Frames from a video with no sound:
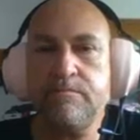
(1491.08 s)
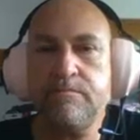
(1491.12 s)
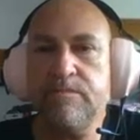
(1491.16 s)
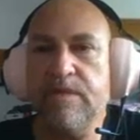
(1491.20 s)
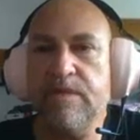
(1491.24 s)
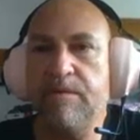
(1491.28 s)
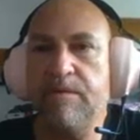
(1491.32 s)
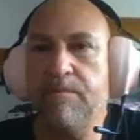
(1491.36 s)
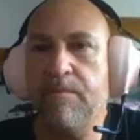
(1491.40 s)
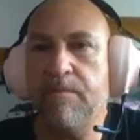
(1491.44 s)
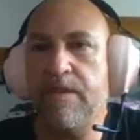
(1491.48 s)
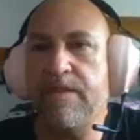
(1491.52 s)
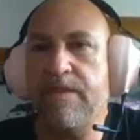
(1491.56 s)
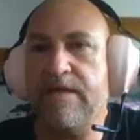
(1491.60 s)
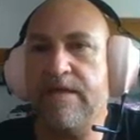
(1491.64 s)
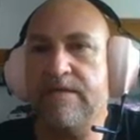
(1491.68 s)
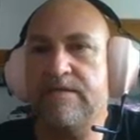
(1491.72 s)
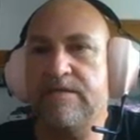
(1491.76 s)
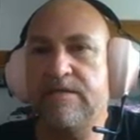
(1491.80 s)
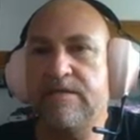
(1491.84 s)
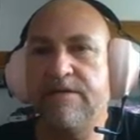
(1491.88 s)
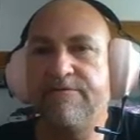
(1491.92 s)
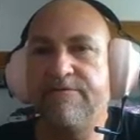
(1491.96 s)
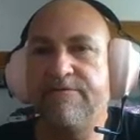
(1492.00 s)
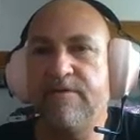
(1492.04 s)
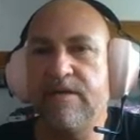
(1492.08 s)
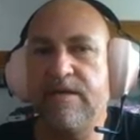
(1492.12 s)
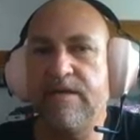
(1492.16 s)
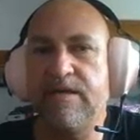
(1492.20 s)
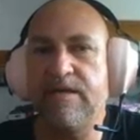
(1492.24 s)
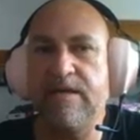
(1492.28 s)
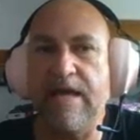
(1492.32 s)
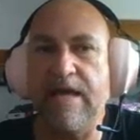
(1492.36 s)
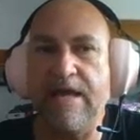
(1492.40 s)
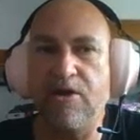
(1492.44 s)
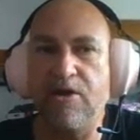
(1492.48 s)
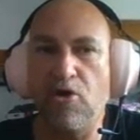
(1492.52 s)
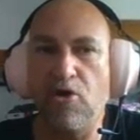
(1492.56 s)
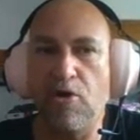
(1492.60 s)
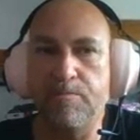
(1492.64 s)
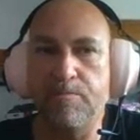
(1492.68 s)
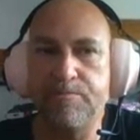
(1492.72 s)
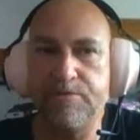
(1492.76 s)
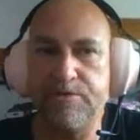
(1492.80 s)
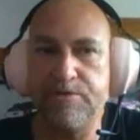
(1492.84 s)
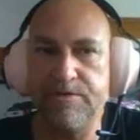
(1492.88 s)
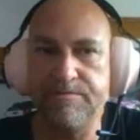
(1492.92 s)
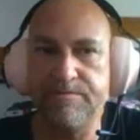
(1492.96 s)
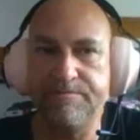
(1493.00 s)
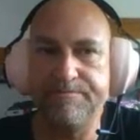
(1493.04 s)
But that's definitely an
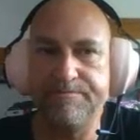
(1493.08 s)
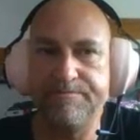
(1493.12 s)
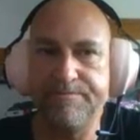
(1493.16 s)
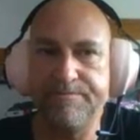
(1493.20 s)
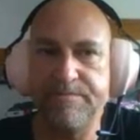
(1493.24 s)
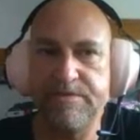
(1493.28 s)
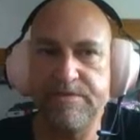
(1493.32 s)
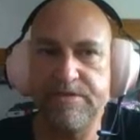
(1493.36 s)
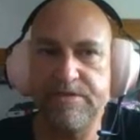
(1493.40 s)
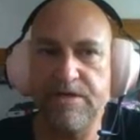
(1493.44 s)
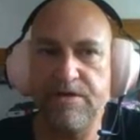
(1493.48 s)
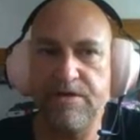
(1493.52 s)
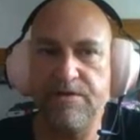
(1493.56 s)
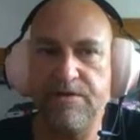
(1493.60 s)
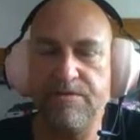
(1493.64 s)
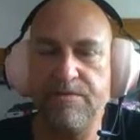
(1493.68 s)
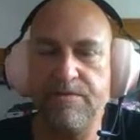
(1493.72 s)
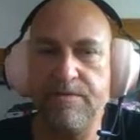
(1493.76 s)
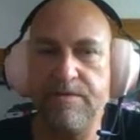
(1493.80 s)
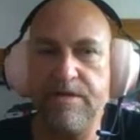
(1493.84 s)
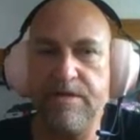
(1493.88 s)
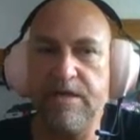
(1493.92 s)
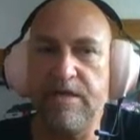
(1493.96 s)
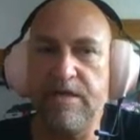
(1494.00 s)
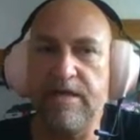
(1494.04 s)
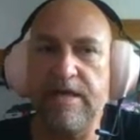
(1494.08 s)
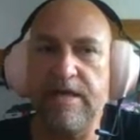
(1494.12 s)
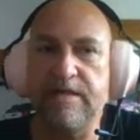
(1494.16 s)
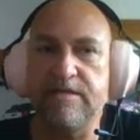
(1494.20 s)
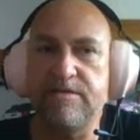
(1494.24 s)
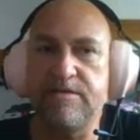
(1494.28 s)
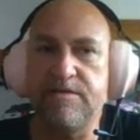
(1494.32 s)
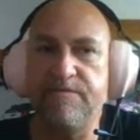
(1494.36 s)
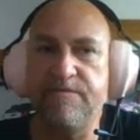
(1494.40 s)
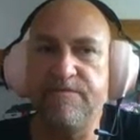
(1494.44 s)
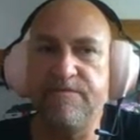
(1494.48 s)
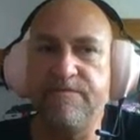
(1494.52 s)
option. So you can get some